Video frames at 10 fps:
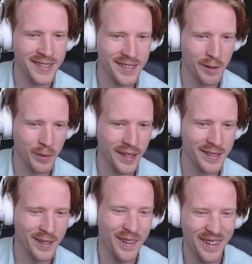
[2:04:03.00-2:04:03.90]
this as a
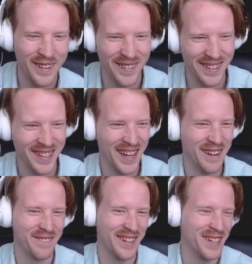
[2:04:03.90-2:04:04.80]
placeholder when you
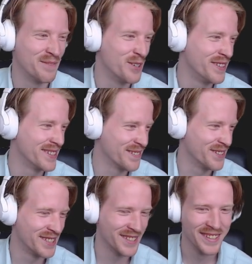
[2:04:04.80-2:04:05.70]
can't find a movie's
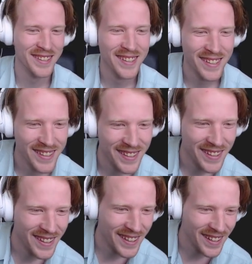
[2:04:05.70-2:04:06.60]
image.
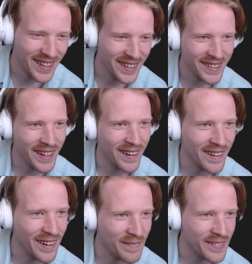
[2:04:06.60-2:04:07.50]
It's not
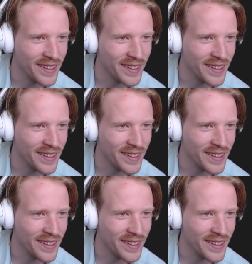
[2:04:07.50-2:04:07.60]
great,